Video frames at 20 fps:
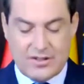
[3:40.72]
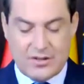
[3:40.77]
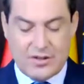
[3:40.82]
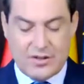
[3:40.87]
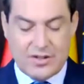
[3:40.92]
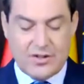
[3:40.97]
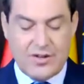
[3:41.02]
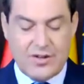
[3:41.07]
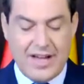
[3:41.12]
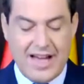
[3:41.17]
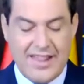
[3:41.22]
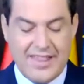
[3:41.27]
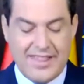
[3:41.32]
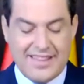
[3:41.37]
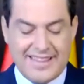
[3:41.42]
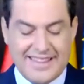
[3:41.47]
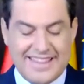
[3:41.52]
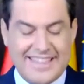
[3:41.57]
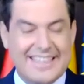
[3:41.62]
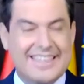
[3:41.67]
Our
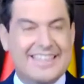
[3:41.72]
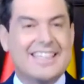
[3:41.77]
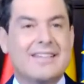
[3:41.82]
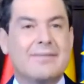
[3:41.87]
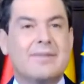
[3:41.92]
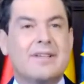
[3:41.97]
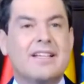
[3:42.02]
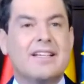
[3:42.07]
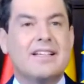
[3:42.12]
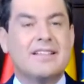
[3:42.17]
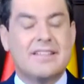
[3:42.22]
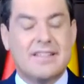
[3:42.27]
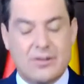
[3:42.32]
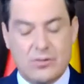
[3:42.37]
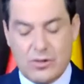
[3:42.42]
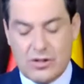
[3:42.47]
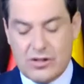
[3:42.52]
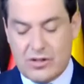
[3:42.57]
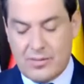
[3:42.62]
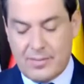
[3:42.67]
closeness to
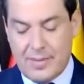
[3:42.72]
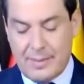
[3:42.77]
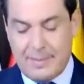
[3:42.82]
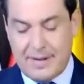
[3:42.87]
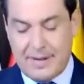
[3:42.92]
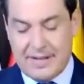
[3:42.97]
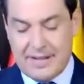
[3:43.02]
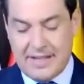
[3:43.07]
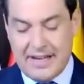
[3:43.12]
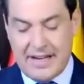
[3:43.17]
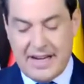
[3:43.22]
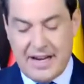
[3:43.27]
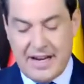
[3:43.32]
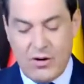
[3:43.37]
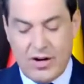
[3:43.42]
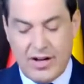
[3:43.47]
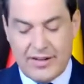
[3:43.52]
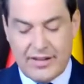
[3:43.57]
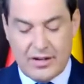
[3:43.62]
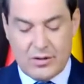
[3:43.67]
citizens
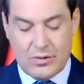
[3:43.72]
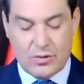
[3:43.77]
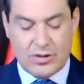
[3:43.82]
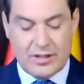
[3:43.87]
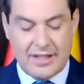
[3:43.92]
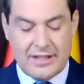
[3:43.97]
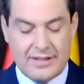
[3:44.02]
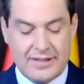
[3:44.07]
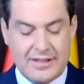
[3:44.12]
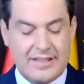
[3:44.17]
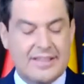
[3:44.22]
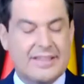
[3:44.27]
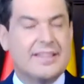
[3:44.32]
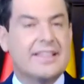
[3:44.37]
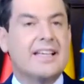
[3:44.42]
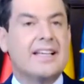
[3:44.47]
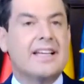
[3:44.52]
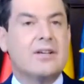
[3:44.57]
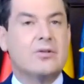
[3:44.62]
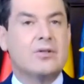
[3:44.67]
and to
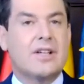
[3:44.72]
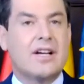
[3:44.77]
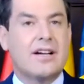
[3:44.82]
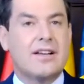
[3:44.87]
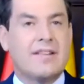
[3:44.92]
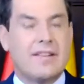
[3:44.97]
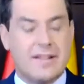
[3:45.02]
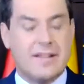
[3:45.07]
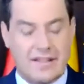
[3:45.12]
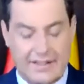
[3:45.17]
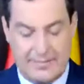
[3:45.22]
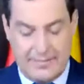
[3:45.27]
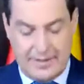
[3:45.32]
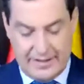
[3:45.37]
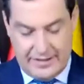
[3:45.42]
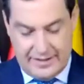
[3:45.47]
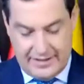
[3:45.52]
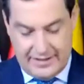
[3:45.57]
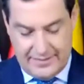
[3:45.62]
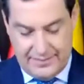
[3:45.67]
the land
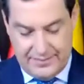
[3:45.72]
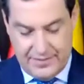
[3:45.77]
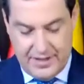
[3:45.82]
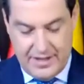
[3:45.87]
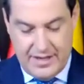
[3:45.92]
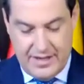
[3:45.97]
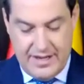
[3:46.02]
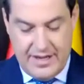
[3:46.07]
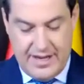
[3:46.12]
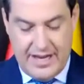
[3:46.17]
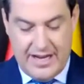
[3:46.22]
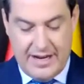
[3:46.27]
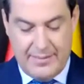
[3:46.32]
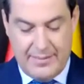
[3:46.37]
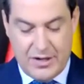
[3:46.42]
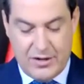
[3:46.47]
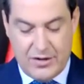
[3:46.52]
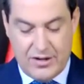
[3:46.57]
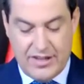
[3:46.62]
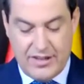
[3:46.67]
mean that we play a
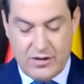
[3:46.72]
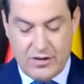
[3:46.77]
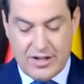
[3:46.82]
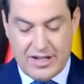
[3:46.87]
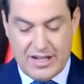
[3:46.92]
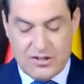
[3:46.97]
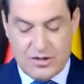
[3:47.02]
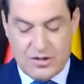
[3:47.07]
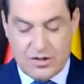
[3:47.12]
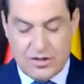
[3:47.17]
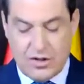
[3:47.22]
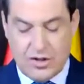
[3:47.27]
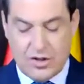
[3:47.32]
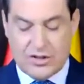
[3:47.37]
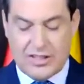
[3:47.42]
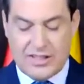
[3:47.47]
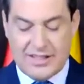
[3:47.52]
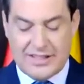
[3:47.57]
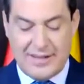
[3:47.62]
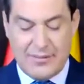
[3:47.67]
vital role.
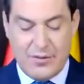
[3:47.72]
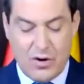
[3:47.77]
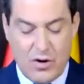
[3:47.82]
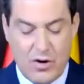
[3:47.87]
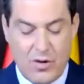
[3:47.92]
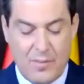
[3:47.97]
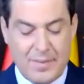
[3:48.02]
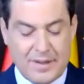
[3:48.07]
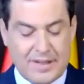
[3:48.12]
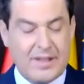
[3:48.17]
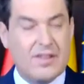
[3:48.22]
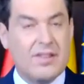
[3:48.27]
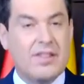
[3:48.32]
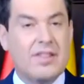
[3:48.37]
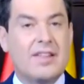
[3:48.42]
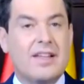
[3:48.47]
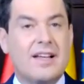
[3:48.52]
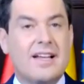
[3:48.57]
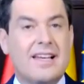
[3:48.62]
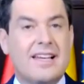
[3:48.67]
In
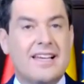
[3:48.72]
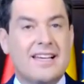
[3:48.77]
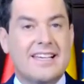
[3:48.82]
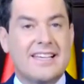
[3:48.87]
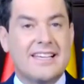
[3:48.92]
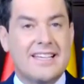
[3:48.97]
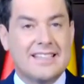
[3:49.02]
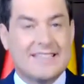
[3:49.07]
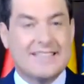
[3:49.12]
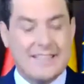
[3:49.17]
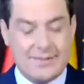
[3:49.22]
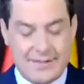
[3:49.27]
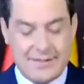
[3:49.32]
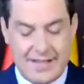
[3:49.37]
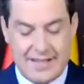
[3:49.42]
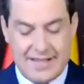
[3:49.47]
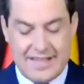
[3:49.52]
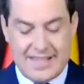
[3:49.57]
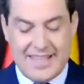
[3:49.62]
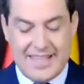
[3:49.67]
most cases,
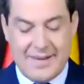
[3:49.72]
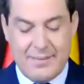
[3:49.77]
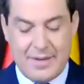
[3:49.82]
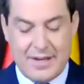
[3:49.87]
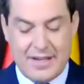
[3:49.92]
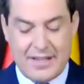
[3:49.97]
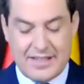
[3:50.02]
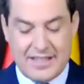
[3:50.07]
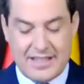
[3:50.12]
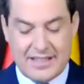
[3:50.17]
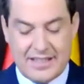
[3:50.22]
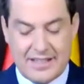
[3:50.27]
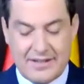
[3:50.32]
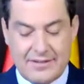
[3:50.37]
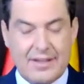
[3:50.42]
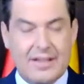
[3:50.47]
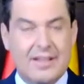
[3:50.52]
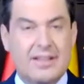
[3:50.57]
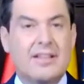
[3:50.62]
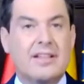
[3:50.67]
we have
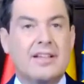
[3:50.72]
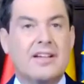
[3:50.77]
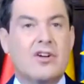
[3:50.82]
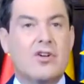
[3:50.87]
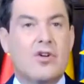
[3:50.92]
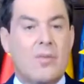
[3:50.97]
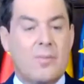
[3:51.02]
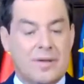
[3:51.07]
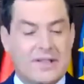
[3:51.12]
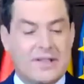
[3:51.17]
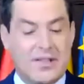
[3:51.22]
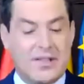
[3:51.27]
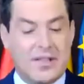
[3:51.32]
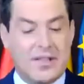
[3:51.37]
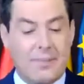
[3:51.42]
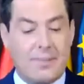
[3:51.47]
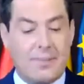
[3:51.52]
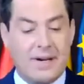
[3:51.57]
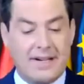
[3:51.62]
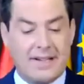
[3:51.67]
legislative and
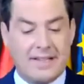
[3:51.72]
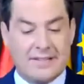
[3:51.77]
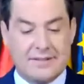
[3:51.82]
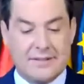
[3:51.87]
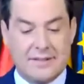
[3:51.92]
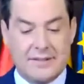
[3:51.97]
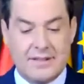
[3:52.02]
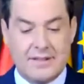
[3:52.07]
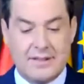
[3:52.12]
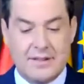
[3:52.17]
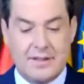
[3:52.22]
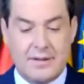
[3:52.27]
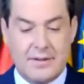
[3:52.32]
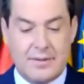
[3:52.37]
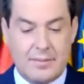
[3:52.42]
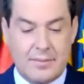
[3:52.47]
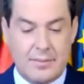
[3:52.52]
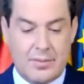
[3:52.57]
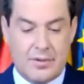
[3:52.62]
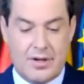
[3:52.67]
administrative
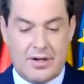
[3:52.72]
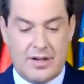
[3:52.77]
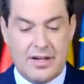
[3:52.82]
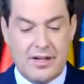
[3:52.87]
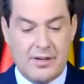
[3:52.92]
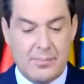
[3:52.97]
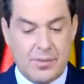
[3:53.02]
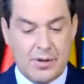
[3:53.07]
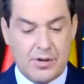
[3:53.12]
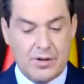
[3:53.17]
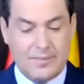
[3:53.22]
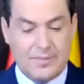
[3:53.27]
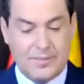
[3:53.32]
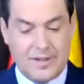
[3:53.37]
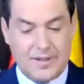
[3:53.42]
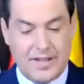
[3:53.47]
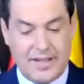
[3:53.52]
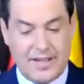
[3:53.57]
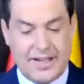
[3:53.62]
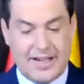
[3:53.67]
powers, full
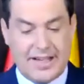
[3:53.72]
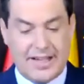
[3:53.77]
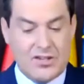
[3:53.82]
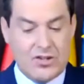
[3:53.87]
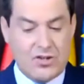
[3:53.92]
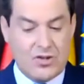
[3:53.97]
powers.